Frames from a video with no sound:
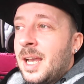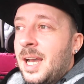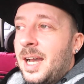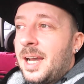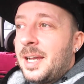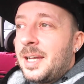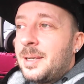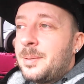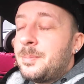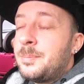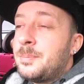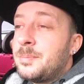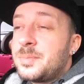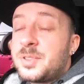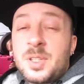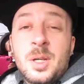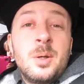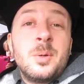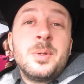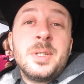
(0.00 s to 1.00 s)
Um,
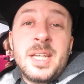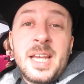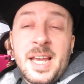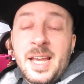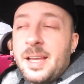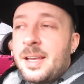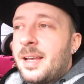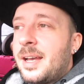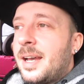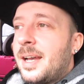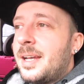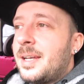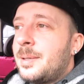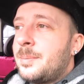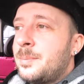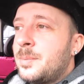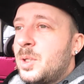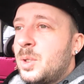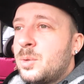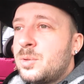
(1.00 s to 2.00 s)
so yeah.
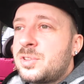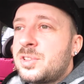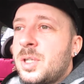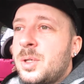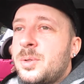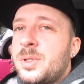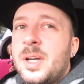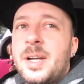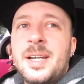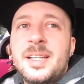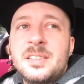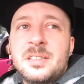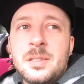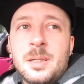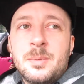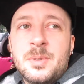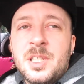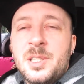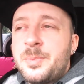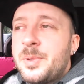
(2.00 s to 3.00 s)
Um, also, guys,
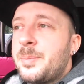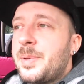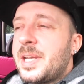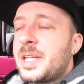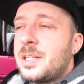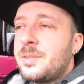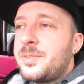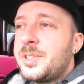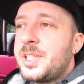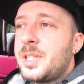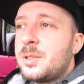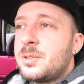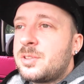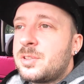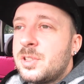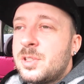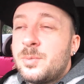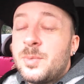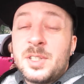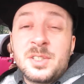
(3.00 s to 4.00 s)
I'm going to be making a video
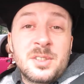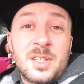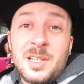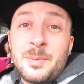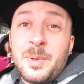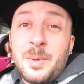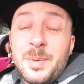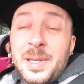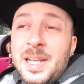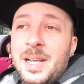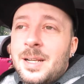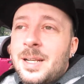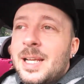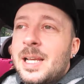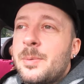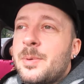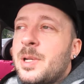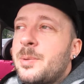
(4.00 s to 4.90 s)
soon where it's going to be me and Claire.